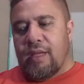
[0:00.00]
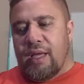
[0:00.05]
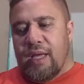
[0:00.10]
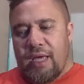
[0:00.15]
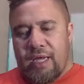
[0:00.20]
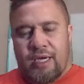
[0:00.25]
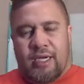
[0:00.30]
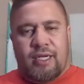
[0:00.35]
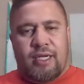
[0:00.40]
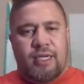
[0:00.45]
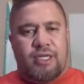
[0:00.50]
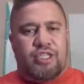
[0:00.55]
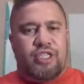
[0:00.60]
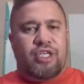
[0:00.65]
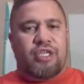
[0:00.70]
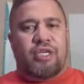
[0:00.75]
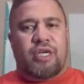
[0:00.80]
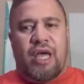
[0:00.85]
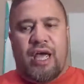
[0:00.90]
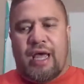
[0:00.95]

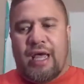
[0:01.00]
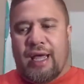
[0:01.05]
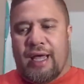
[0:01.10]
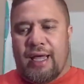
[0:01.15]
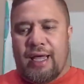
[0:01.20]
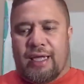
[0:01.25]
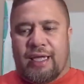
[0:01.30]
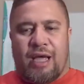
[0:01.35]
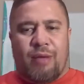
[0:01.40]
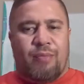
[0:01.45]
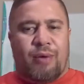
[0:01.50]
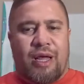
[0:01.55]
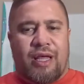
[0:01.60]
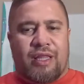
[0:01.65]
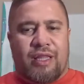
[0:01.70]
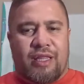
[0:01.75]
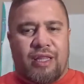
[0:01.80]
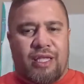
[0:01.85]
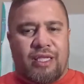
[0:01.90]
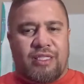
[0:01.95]
addition, a couple of
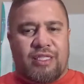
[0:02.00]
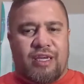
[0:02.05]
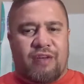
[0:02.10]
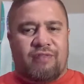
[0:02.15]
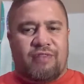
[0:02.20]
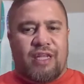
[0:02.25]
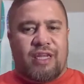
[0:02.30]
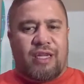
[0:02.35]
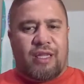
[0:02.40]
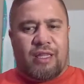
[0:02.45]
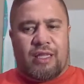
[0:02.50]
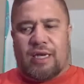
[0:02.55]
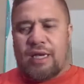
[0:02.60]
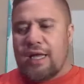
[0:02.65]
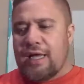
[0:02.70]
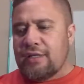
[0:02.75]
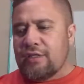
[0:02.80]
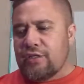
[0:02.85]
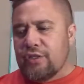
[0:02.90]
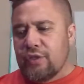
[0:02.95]
other things that I've done in the
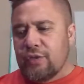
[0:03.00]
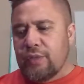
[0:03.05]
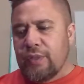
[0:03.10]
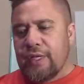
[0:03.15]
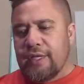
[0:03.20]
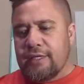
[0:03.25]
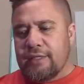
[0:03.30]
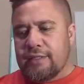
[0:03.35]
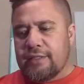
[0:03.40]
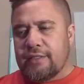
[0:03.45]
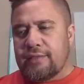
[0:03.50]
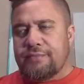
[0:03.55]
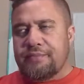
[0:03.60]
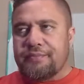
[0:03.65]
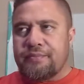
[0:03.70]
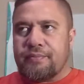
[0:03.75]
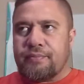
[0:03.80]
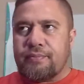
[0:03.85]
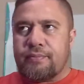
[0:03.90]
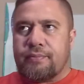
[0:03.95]
last 2 weeks.
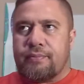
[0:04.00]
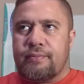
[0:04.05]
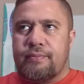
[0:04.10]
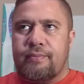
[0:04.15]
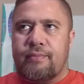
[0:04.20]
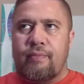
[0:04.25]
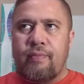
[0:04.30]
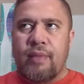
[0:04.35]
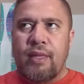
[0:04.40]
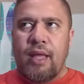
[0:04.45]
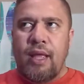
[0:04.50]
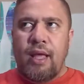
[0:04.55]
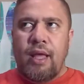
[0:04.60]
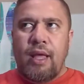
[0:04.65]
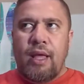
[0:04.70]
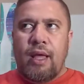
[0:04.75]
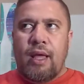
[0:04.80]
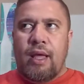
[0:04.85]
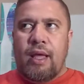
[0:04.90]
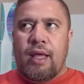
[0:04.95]

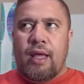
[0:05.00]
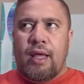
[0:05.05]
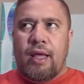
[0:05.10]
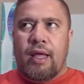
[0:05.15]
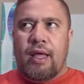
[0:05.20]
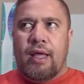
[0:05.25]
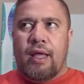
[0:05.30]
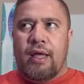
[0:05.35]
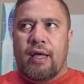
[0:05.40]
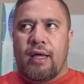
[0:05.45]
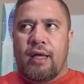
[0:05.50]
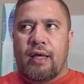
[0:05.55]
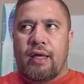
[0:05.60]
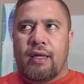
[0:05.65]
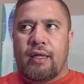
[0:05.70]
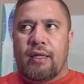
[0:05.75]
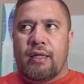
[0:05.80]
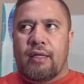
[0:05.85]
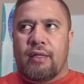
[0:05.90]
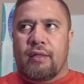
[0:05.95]

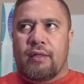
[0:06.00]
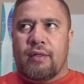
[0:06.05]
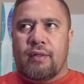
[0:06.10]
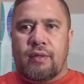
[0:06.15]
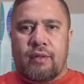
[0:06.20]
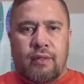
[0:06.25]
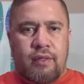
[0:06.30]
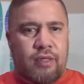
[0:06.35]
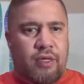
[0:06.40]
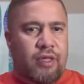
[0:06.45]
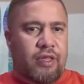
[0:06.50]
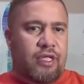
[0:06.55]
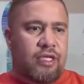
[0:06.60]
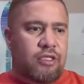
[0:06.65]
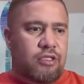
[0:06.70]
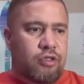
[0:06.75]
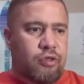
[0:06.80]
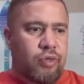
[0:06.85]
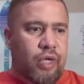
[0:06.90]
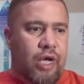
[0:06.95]
Got these
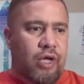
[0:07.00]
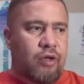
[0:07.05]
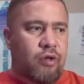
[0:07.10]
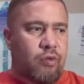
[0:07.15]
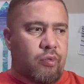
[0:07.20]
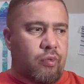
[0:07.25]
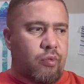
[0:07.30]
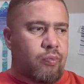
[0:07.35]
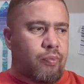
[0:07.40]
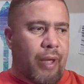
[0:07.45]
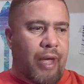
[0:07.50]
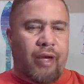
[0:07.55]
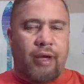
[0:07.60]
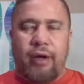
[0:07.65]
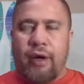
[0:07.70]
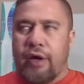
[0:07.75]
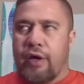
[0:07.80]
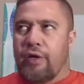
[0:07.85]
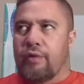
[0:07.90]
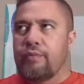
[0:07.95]
tuahu back
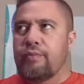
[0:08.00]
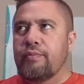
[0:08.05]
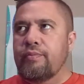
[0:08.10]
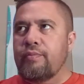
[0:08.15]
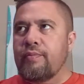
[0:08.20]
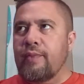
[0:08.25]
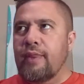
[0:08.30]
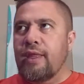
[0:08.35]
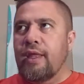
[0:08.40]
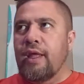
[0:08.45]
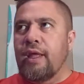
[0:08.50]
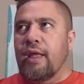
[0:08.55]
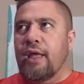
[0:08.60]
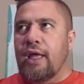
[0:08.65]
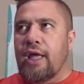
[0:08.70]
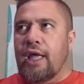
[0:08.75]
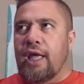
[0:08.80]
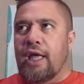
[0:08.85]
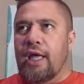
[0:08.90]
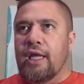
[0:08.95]
home
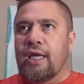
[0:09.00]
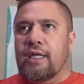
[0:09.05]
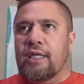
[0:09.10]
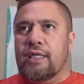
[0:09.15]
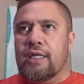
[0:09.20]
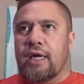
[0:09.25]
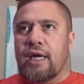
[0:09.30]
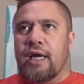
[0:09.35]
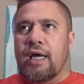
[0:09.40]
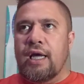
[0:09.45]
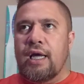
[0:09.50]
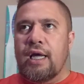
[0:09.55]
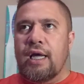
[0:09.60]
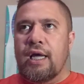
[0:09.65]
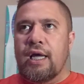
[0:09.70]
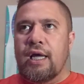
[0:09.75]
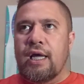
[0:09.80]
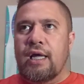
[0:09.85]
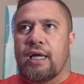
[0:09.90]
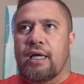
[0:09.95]
and
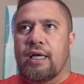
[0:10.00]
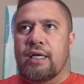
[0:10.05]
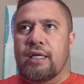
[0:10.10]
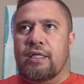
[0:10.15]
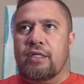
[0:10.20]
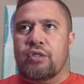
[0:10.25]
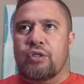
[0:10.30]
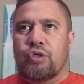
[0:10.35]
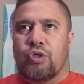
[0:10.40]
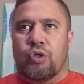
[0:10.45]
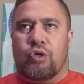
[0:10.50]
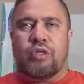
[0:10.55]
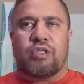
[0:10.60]
took